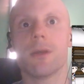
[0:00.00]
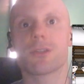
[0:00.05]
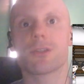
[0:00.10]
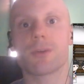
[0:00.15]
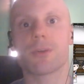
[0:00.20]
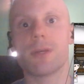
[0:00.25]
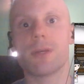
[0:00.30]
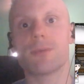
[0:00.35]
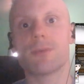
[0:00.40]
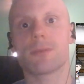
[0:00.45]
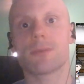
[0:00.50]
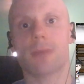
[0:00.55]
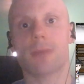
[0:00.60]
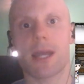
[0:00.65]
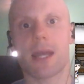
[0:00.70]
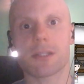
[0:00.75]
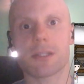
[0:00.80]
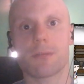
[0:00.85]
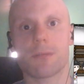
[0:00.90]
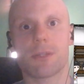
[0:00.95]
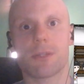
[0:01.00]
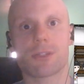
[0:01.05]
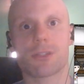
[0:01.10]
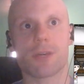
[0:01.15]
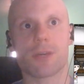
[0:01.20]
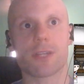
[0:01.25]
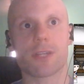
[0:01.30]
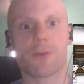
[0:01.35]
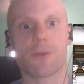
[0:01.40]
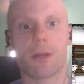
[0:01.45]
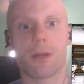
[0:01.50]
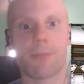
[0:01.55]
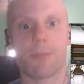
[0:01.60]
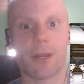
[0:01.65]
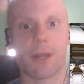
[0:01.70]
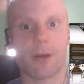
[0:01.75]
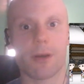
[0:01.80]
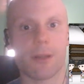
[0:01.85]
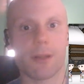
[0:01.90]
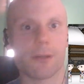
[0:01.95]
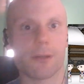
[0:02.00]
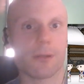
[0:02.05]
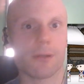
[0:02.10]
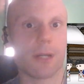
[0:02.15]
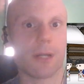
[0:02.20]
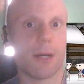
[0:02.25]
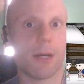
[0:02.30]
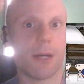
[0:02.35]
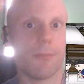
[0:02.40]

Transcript: So he asked to be transferred up there and